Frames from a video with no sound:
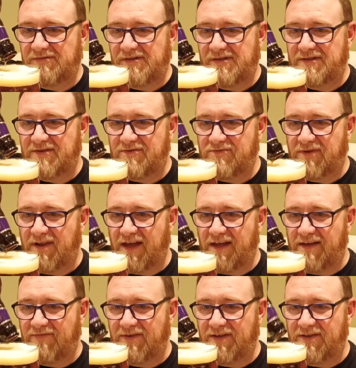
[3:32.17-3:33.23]
Well, it's old
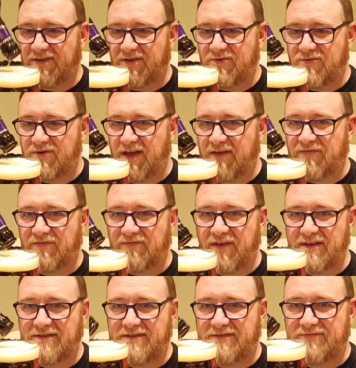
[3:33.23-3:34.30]
lively in the old
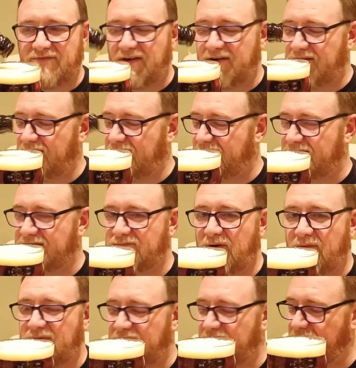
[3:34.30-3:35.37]
effervescence front. Look at it, it's
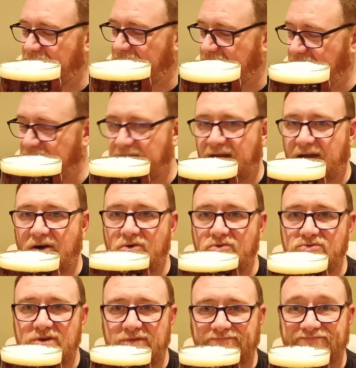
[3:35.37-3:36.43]
bubbling away like a
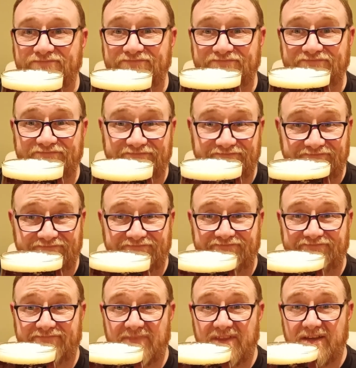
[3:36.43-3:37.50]
cauldron.
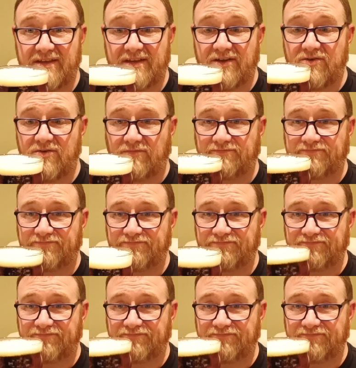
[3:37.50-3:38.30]
There you go.